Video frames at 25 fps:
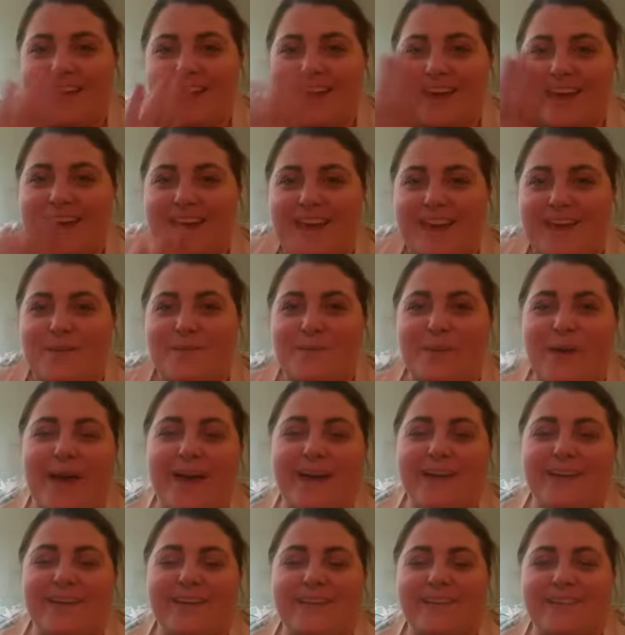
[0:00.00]
Hey, I'm
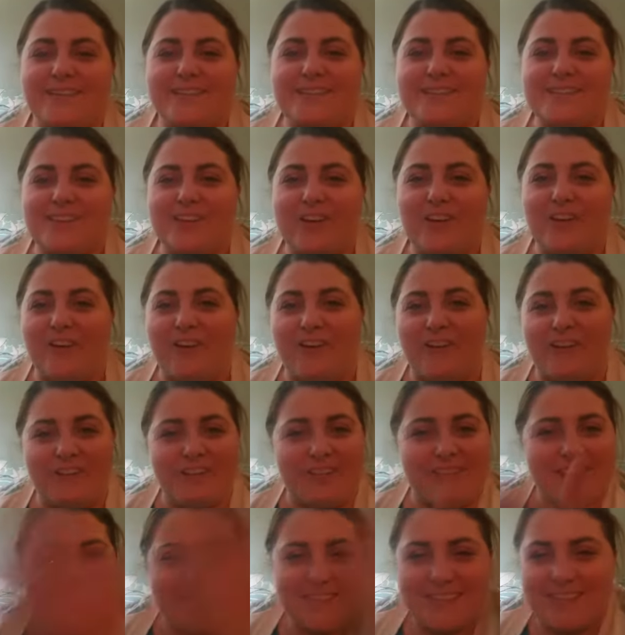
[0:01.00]
back. So,
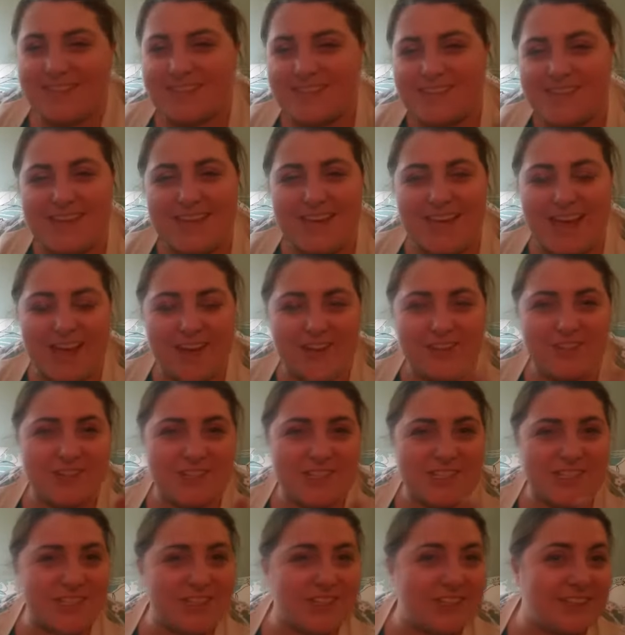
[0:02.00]
this is the end
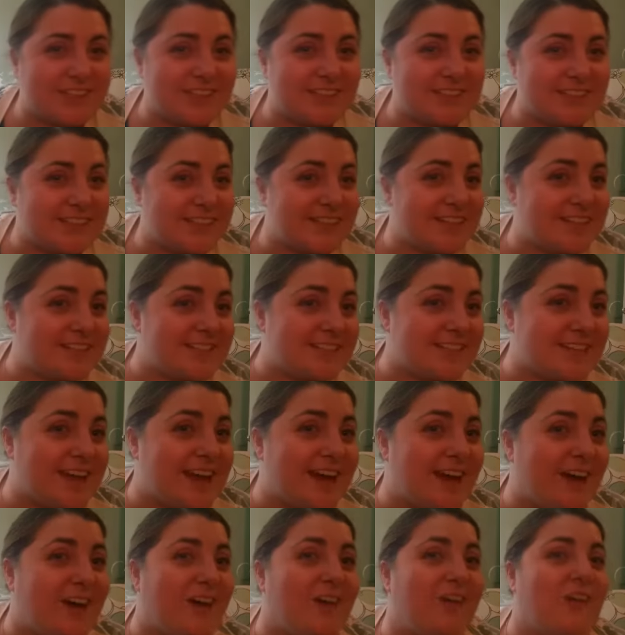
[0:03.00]
result. It is
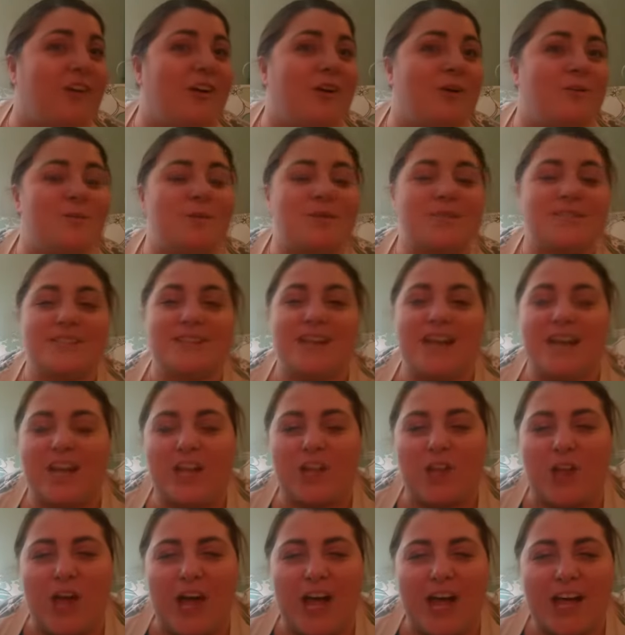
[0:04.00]
now almost 9
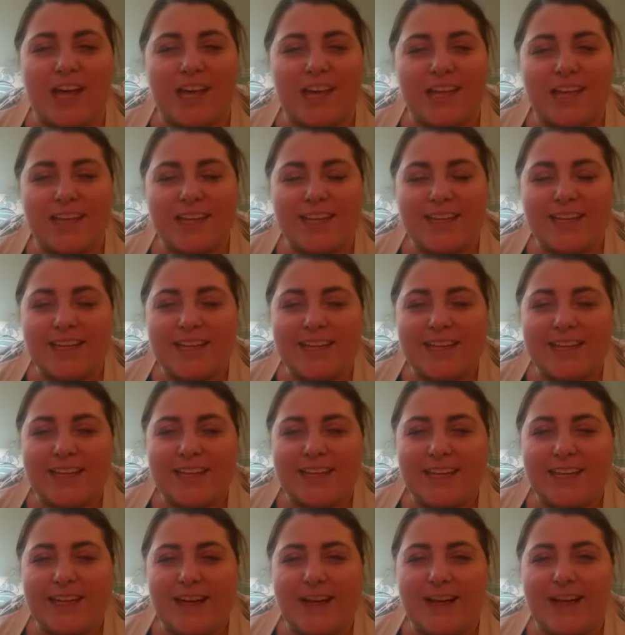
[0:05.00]
o'clock.
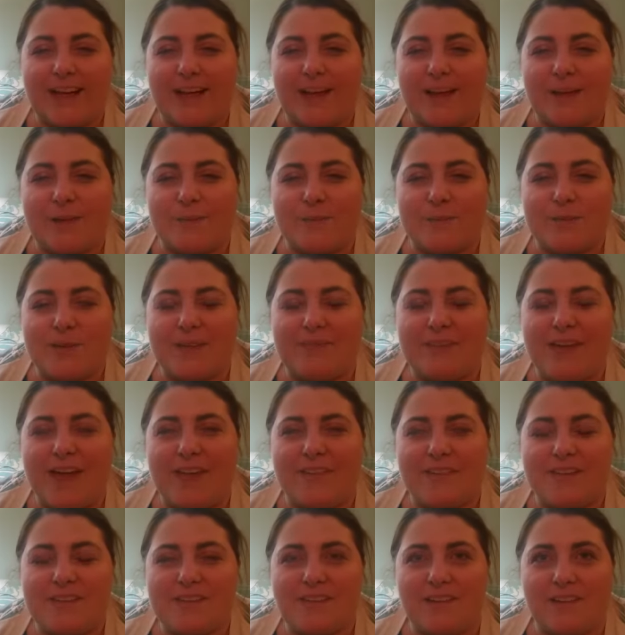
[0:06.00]
So, I've
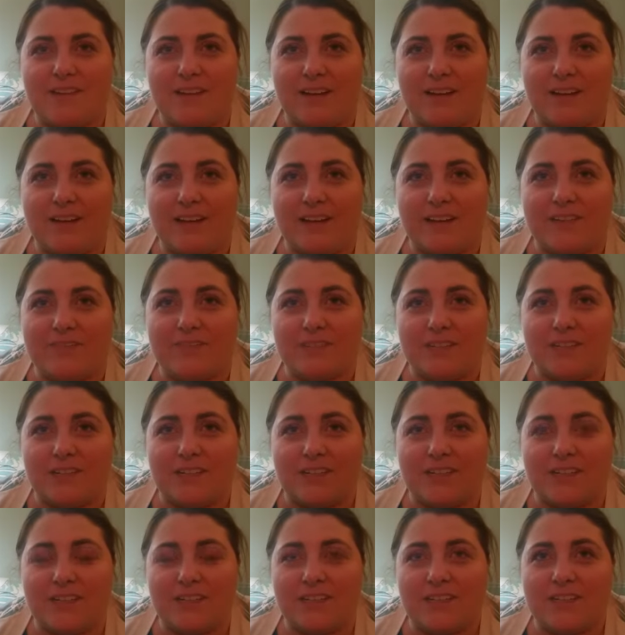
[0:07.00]
had this on
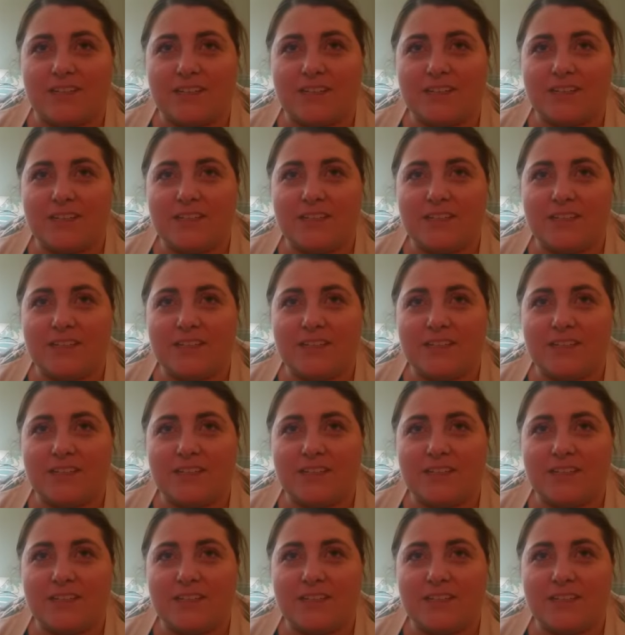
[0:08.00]
for